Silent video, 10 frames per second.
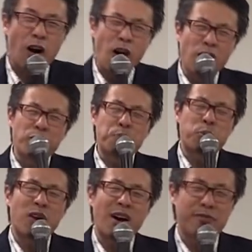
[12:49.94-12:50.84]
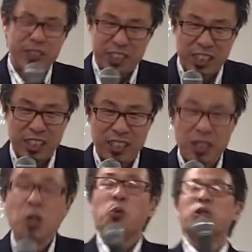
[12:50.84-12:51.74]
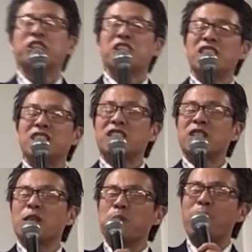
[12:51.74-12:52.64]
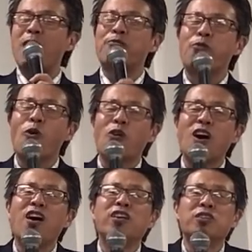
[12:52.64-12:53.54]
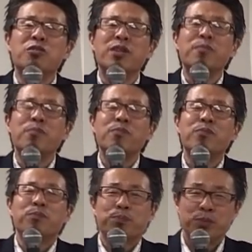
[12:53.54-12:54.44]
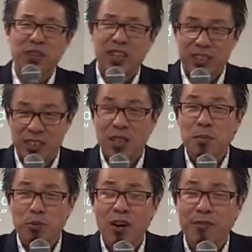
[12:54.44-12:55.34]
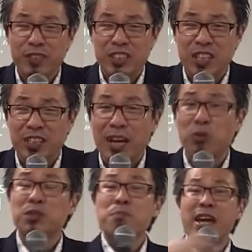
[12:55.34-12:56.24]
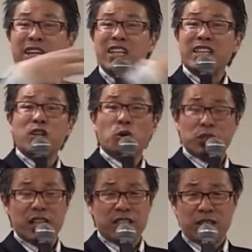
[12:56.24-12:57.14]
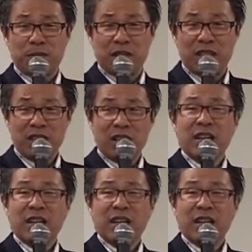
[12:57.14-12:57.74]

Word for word: all the prophecy, which is about 400 plus prophecy that was made in the Old Testament.